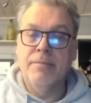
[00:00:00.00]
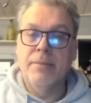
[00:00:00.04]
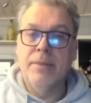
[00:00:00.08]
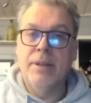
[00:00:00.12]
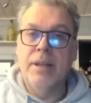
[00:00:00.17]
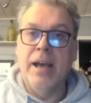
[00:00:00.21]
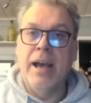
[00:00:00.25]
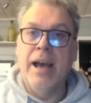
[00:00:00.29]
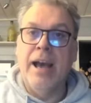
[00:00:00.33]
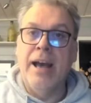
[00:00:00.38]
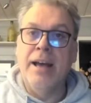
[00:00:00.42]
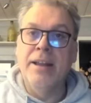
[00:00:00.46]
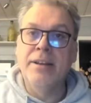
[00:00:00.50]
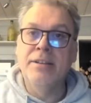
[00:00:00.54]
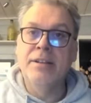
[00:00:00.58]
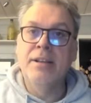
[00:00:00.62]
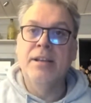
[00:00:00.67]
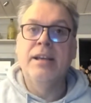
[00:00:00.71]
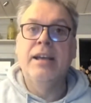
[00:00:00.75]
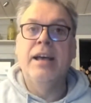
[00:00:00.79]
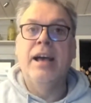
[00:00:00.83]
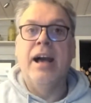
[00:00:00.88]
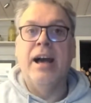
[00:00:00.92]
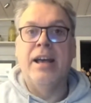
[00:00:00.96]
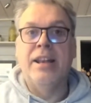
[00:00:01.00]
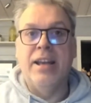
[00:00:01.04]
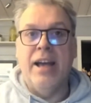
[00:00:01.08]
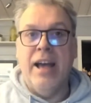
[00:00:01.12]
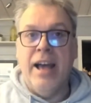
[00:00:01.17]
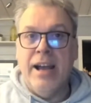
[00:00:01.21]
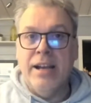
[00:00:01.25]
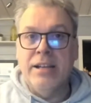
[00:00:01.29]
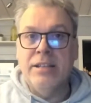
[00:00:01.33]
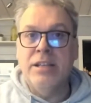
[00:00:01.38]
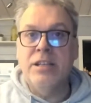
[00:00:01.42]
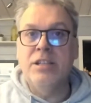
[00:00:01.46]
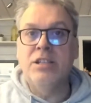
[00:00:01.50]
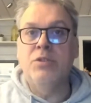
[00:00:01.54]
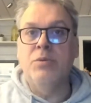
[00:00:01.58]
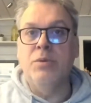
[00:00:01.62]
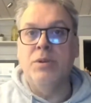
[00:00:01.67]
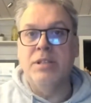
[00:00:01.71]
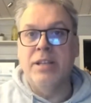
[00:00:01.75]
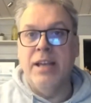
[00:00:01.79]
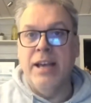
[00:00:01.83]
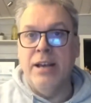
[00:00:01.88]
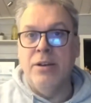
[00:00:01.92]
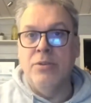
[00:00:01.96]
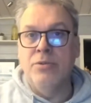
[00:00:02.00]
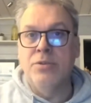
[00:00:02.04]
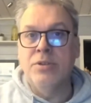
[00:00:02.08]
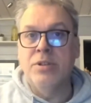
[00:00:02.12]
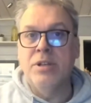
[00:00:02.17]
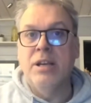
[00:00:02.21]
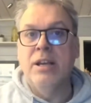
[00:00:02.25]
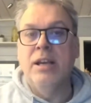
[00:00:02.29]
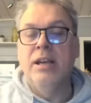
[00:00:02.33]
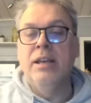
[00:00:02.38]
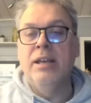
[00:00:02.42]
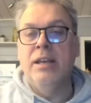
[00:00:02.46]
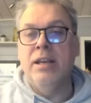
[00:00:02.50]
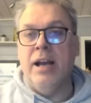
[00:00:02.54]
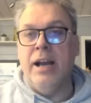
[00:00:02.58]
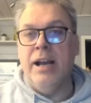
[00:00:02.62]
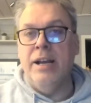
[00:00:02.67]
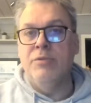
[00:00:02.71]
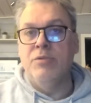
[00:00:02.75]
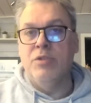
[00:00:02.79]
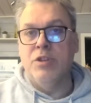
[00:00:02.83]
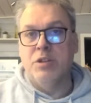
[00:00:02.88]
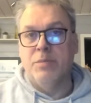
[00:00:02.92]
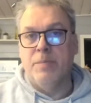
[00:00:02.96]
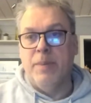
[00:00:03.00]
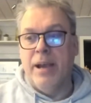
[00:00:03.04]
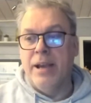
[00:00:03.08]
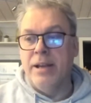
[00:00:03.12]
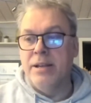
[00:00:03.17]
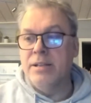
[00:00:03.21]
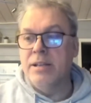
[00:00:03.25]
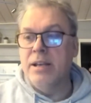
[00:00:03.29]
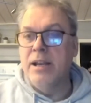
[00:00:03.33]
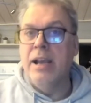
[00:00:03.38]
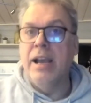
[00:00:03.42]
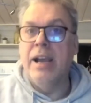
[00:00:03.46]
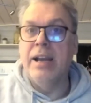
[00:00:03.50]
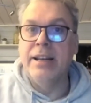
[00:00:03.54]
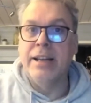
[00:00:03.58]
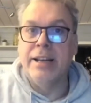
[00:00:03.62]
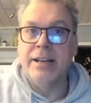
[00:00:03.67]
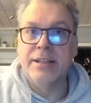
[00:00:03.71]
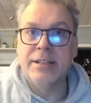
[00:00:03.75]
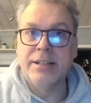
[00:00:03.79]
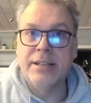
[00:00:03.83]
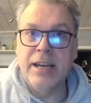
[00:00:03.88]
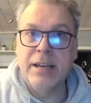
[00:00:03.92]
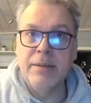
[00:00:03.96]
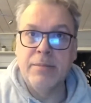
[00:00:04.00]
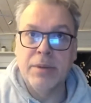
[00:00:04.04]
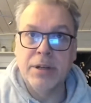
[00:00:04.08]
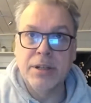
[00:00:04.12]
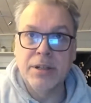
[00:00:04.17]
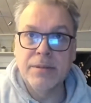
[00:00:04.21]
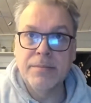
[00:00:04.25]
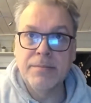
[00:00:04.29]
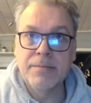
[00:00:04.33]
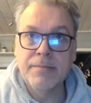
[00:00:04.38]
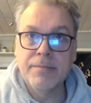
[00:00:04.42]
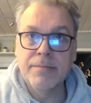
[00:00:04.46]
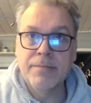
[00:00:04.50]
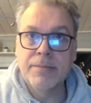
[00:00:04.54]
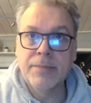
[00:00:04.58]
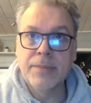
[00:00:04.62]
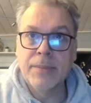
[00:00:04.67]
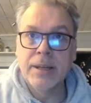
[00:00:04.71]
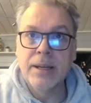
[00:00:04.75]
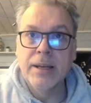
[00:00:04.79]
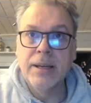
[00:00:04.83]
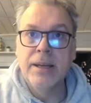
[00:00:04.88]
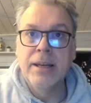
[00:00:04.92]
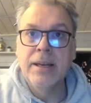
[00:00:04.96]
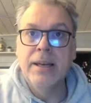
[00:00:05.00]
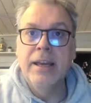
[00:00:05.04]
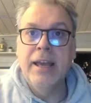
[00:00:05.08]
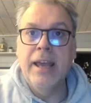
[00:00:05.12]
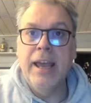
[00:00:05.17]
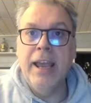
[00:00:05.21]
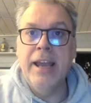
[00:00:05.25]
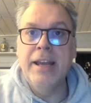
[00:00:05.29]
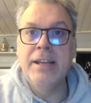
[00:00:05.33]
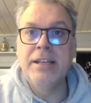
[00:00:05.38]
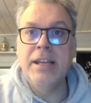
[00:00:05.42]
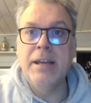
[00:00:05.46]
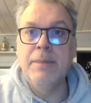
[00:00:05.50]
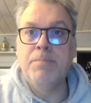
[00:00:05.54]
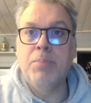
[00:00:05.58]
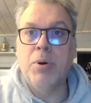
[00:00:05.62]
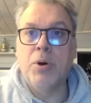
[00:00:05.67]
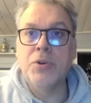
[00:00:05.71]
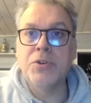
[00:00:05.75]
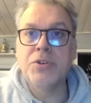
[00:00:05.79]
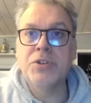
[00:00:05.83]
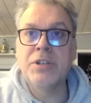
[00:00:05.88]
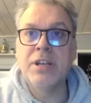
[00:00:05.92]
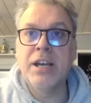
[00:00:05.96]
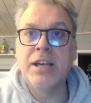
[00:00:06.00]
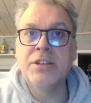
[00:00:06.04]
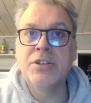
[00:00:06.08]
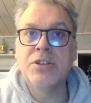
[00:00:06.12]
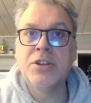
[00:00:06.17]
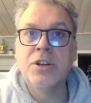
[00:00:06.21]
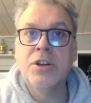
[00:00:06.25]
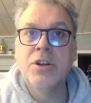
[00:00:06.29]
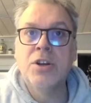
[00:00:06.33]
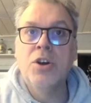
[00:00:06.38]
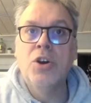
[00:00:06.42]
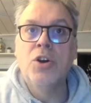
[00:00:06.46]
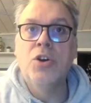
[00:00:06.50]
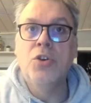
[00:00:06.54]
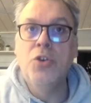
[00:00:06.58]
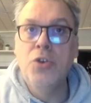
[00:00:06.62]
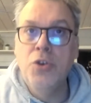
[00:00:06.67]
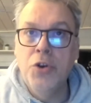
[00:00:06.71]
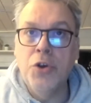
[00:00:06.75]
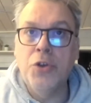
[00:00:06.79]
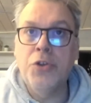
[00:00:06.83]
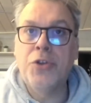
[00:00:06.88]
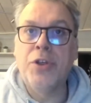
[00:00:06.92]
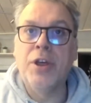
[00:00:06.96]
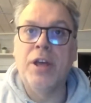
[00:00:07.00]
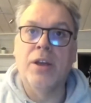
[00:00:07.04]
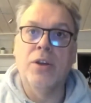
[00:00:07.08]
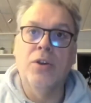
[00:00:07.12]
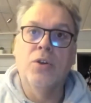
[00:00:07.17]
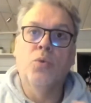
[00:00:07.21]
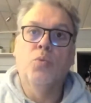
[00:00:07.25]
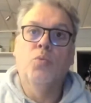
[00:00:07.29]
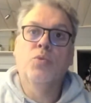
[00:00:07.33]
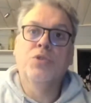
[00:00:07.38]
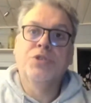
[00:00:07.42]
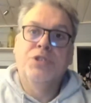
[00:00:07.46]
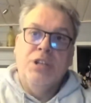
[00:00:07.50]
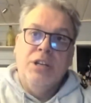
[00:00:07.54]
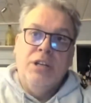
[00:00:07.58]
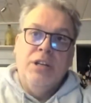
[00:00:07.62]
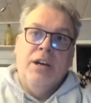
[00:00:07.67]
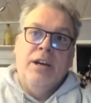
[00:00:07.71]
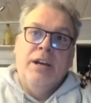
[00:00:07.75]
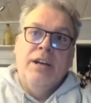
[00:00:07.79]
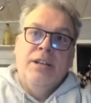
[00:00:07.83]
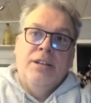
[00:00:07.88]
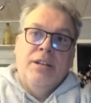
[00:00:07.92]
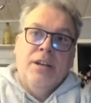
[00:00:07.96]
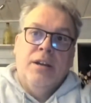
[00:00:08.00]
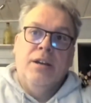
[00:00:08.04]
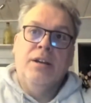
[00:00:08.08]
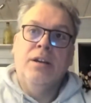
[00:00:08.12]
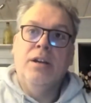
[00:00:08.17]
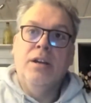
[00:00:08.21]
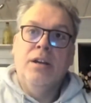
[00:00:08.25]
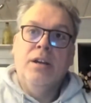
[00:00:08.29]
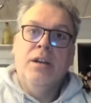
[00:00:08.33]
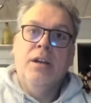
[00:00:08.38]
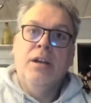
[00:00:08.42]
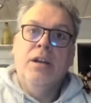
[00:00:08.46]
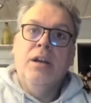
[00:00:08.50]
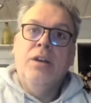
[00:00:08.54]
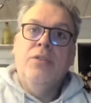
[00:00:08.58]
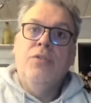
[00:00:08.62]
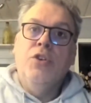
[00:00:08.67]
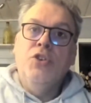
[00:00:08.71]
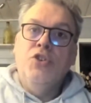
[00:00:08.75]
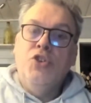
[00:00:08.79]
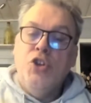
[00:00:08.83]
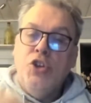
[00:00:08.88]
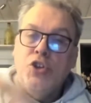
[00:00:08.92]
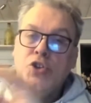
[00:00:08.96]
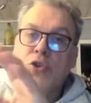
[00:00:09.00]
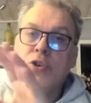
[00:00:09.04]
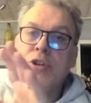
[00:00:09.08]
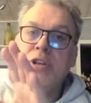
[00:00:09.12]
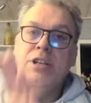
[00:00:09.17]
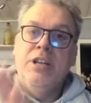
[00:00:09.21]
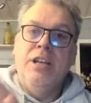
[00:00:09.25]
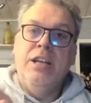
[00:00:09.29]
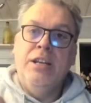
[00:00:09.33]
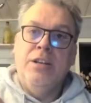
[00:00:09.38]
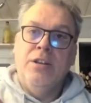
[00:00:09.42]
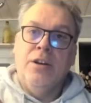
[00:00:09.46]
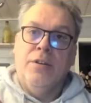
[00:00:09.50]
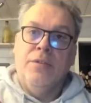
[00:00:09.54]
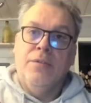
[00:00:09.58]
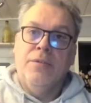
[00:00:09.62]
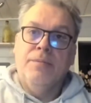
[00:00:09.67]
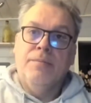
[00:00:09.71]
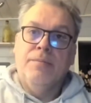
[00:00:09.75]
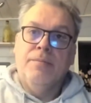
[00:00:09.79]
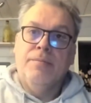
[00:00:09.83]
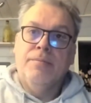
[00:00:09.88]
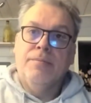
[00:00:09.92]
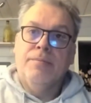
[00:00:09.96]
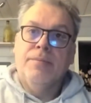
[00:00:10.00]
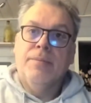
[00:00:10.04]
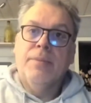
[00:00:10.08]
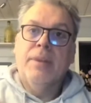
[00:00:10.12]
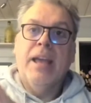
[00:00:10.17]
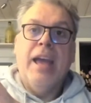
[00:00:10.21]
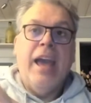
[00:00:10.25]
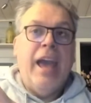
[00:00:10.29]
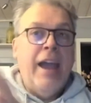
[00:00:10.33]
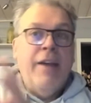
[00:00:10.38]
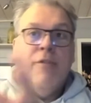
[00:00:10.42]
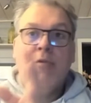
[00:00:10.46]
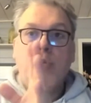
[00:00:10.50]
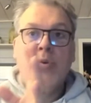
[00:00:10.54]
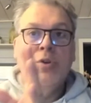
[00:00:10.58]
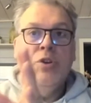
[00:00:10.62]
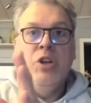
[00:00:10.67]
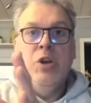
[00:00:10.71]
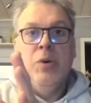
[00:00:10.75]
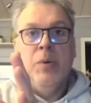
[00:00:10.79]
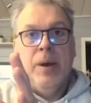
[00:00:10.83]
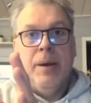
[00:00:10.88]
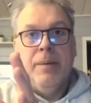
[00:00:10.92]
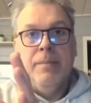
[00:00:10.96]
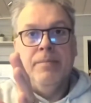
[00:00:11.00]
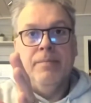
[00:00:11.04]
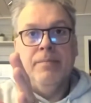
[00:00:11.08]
and had access to his house, kind respect and entertainment." Indeed, Potts says nothing was denied her that she stood in need of. Everyone knew it.